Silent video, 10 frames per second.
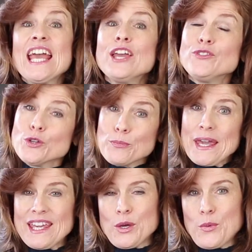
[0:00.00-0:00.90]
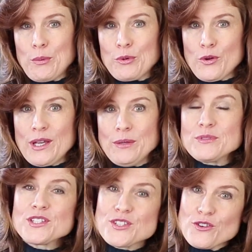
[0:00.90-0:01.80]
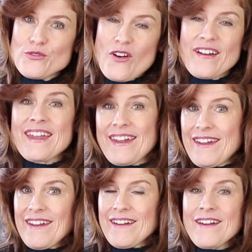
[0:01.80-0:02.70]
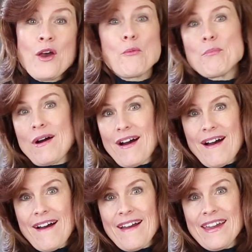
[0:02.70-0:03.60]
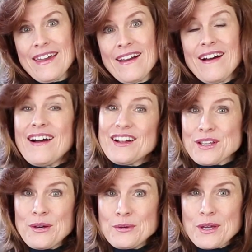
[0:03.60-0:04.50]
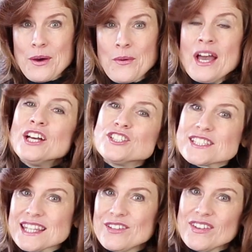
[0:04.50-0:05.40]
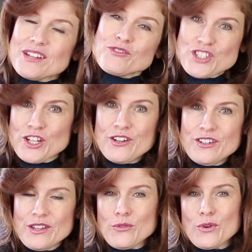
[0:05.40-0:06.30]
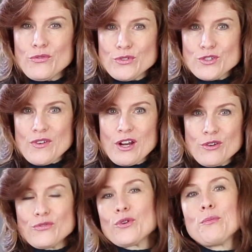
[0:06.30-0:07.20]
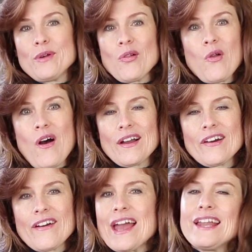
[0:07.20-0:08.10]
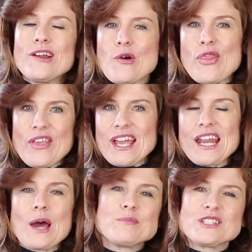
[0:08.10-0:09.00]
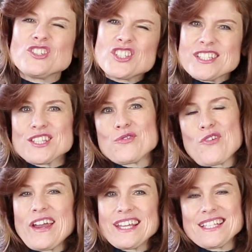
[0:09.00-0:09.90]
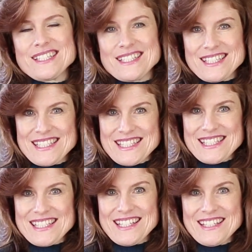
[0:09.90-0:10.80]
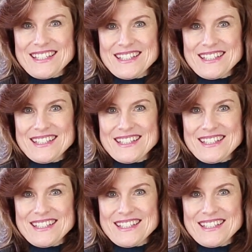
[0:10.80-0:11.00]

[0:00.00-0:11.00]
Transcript: If you're making whipped cream to serve on cake, pie, hot cocoa, just leave it chill in the refrigerator for a bit longer and it'll thicken up to just the right consistency.